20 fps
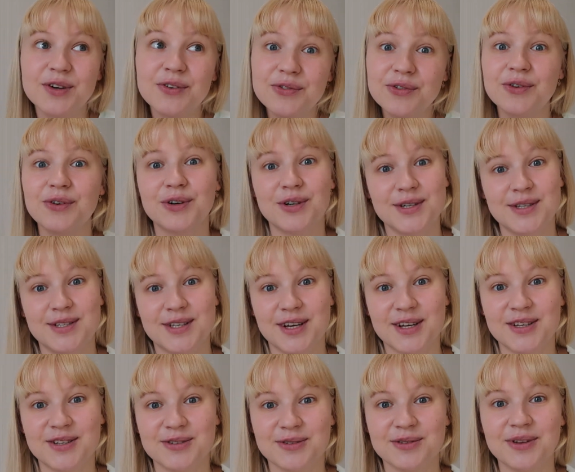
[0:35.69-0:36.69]
of course
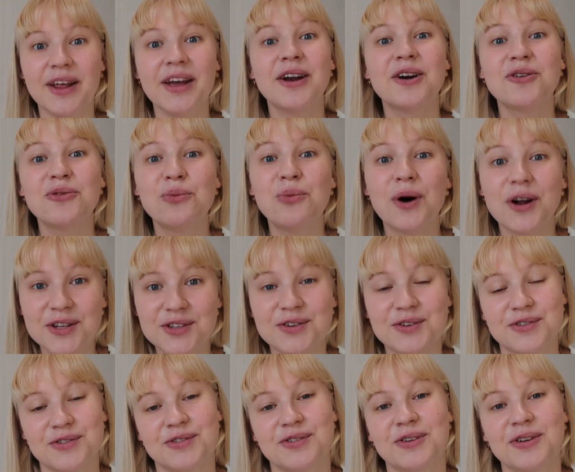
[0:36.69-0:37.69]
I do, they are
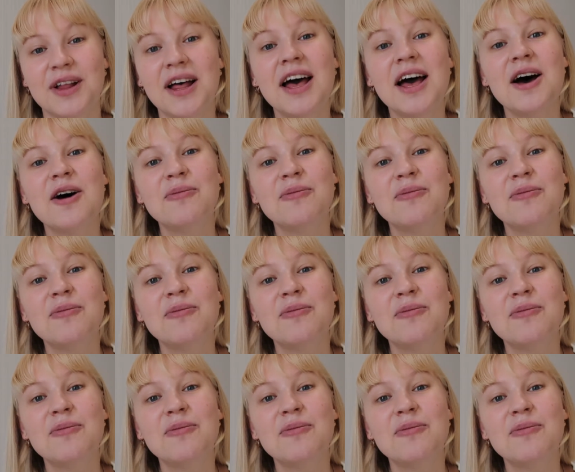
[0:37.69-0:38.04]
wonderful,